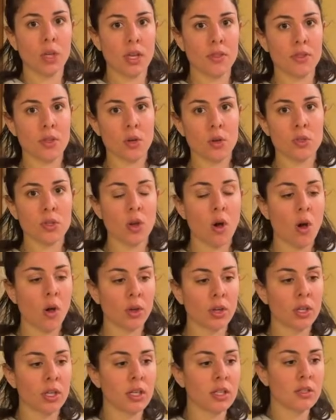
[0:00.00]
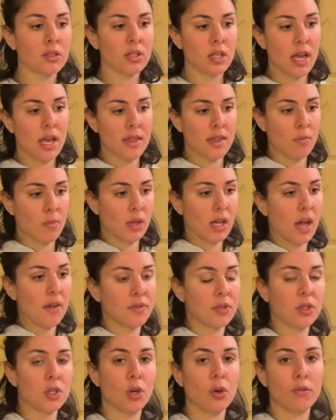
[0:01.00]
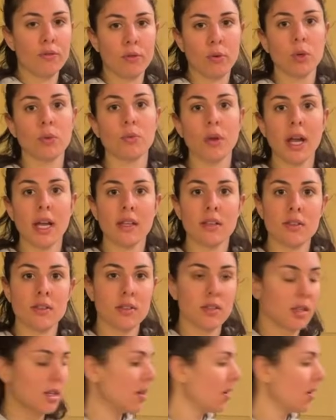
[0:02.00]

get those all cooked, and then we got the tofu and rice